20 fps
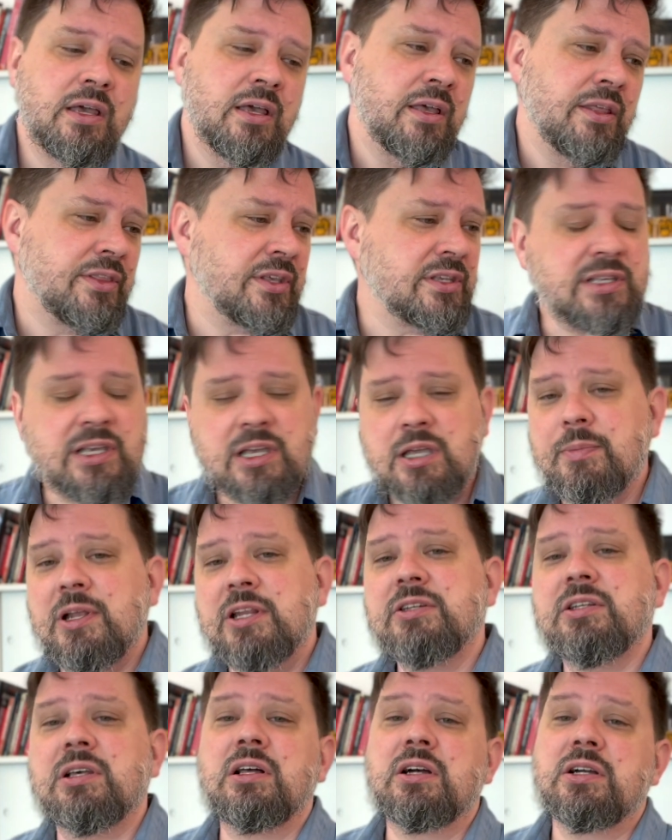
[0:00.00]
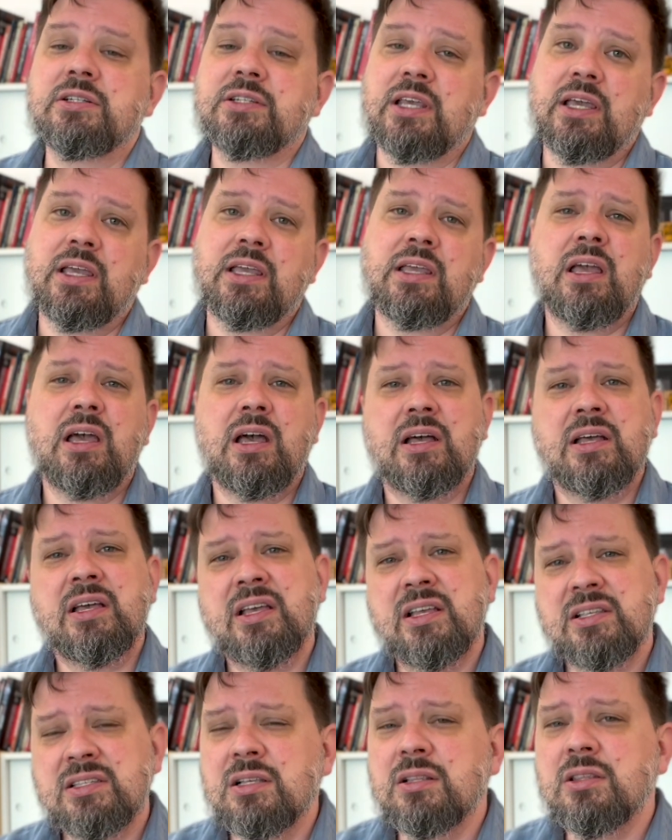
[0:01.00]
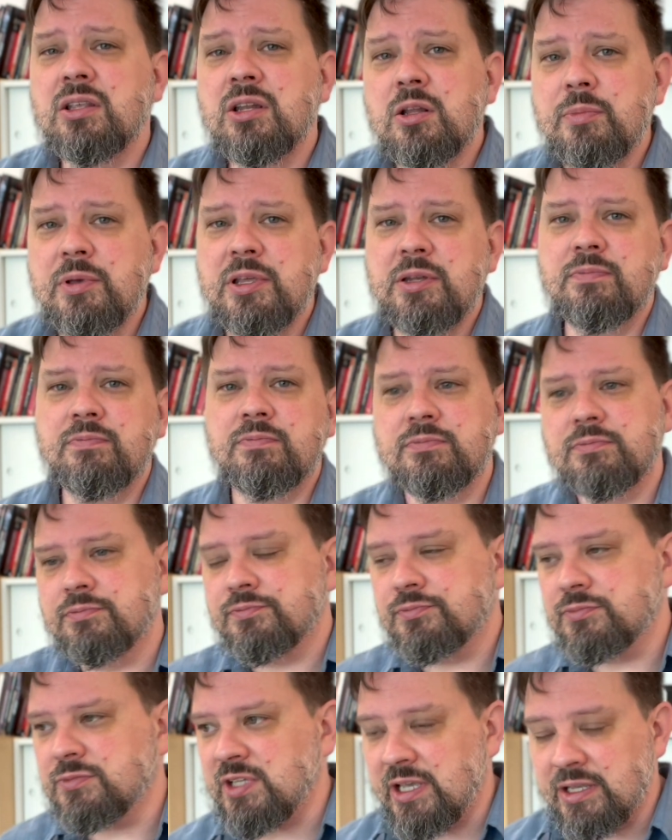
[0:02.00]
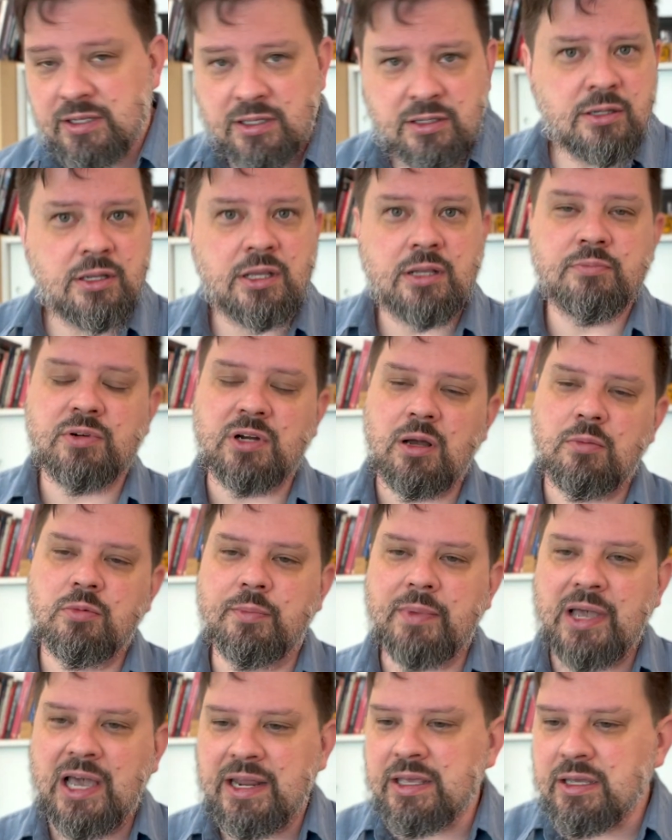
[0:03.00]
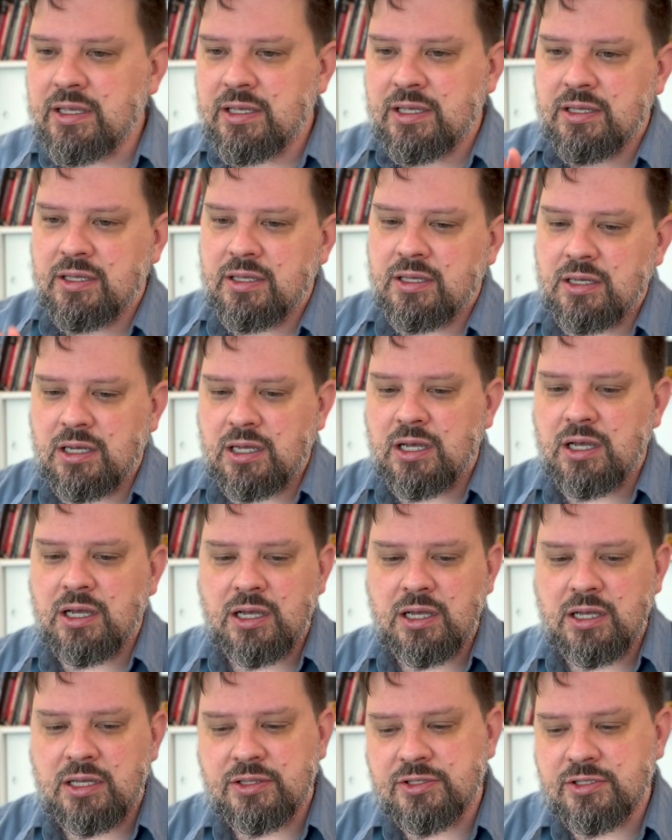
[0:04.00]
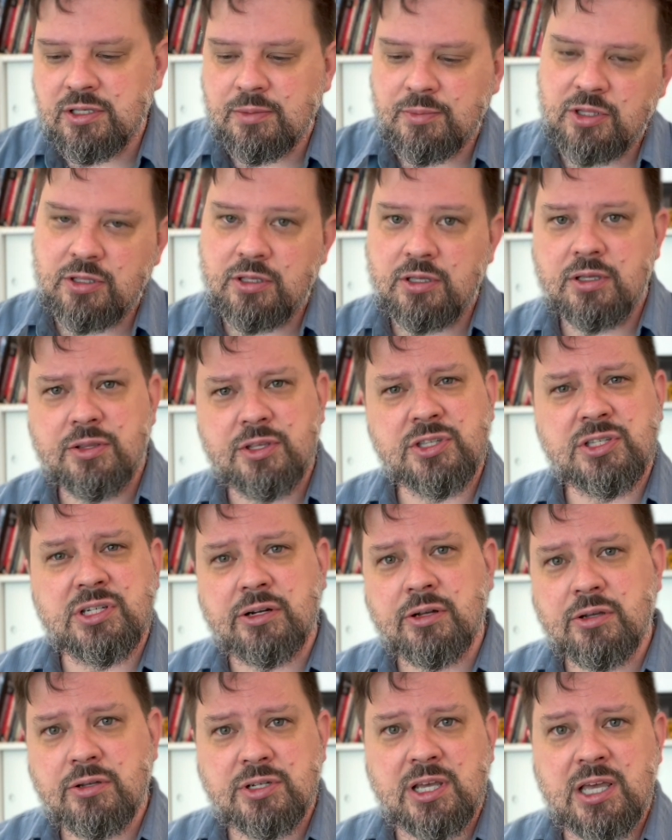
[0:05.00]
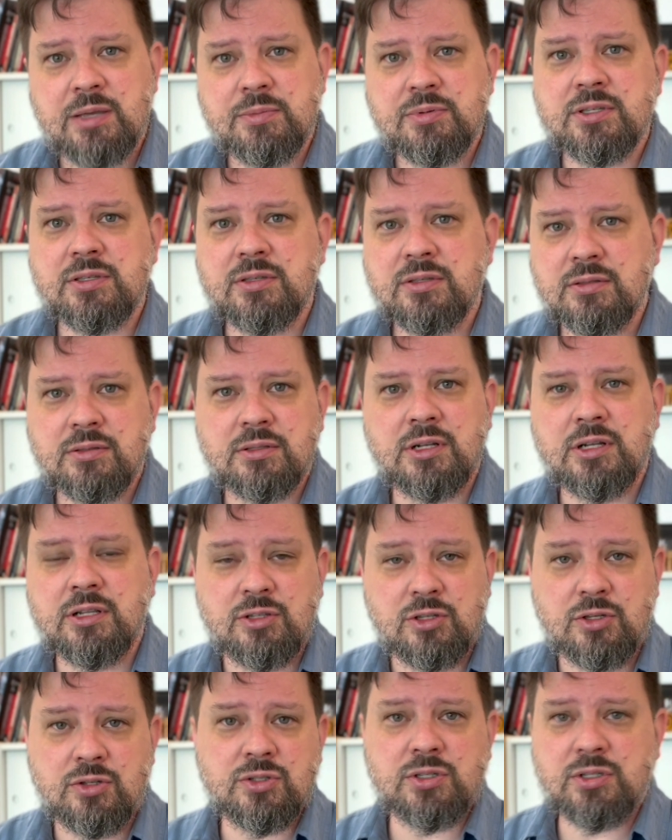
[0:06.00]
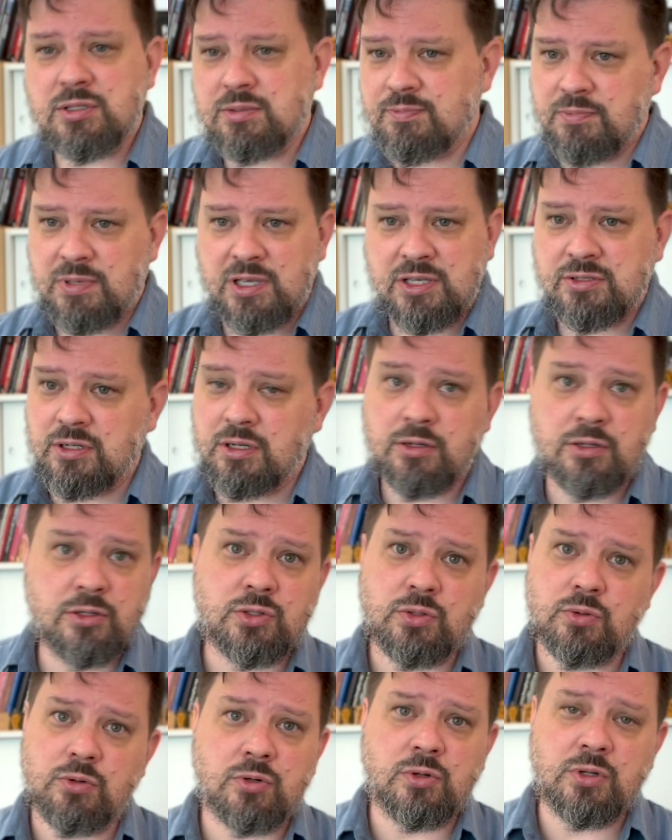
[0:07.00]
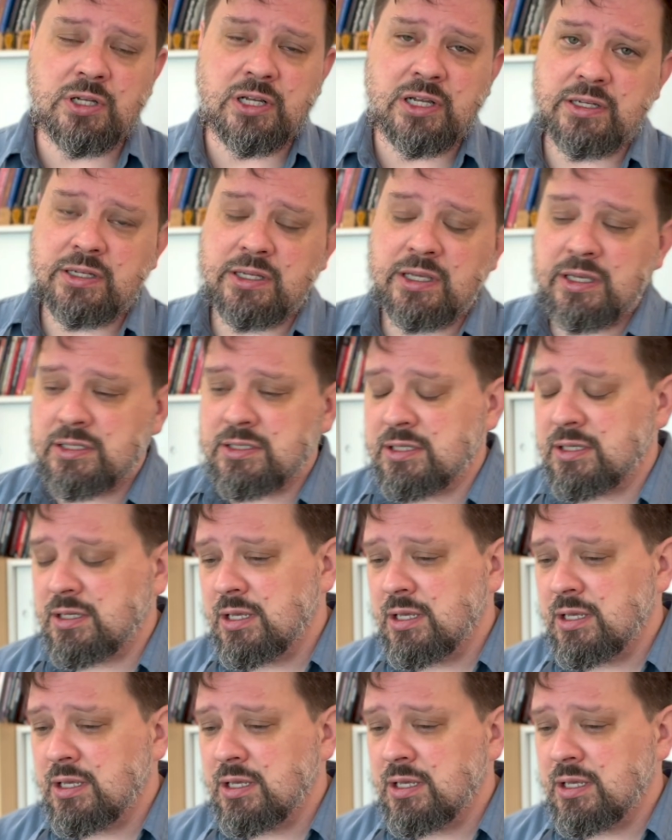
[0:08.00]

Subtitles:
Things like commedia dell'arte, it's a little bit dated and problematic in some of the stereotypes that it uses based on historical context.